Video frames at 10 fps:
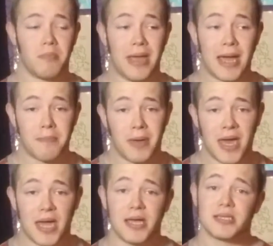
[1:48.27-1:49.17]
Aunt
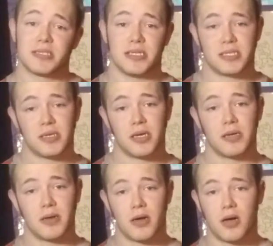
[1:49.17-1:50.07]
May sees,
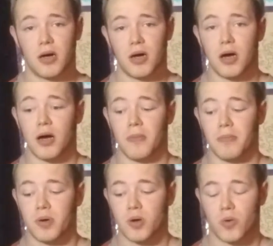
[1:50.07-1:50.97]
um...
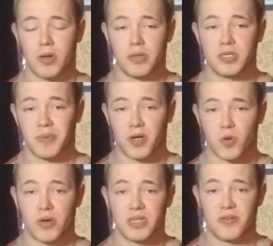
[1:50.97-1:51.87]
Gwen,
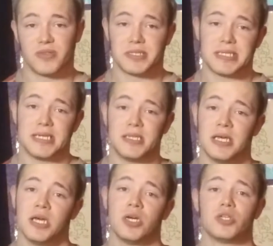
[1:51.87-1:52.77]
Spider-Gwen leaving the scene,
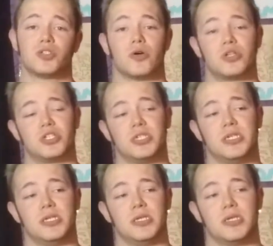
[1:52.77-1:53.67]
so
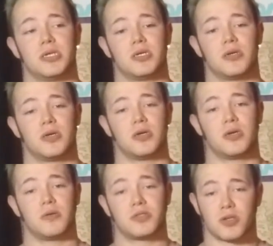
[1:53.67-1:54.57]
she
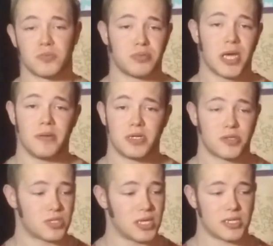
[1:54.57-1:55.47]
starts blaming, she
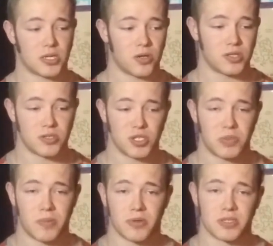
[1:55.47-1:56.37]
starts collecting all these
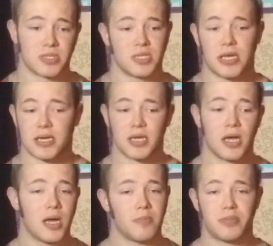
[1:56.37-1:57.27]
newspapers and, like,
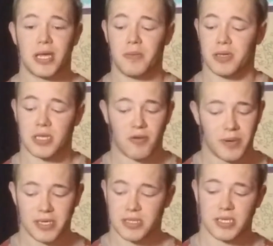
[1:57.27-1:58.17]
blaming,
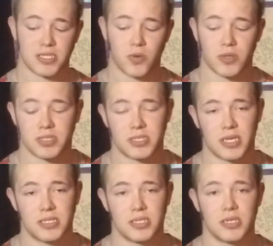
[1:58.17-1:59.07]
everybody thinks Gwen
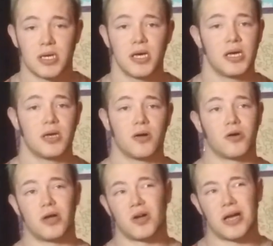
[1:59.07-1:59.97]
Stacy,
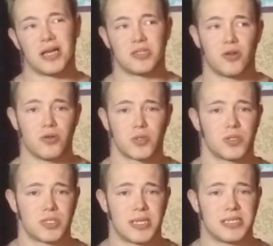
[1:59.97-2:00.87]
or not, I guess they don't know it's
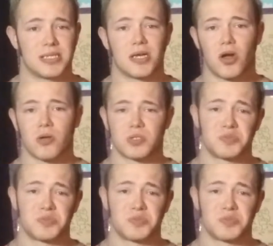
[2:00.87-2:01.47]
Gwen Stacy, they call her